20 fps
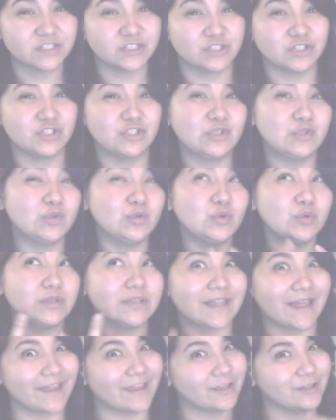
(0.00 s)
you
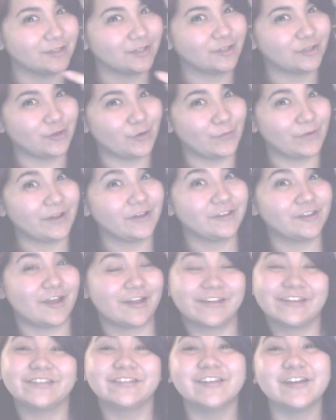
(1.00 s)
like going
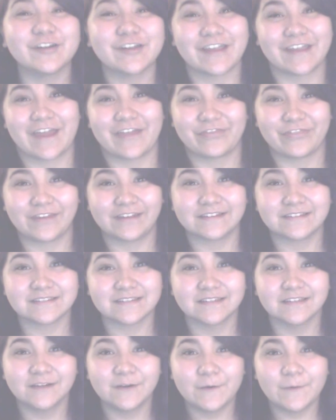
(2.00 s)
online and looking at
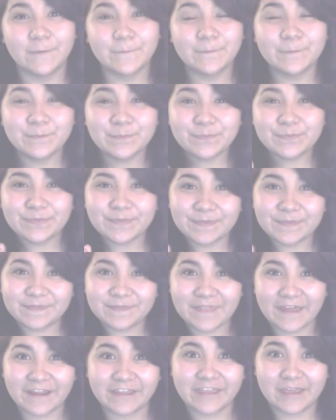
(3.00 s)
things.
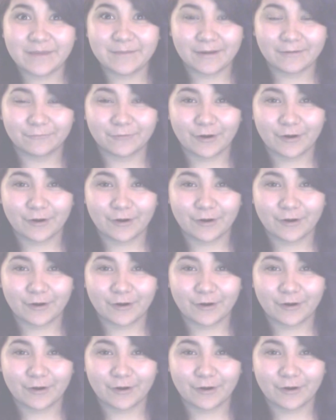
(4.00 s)
That came out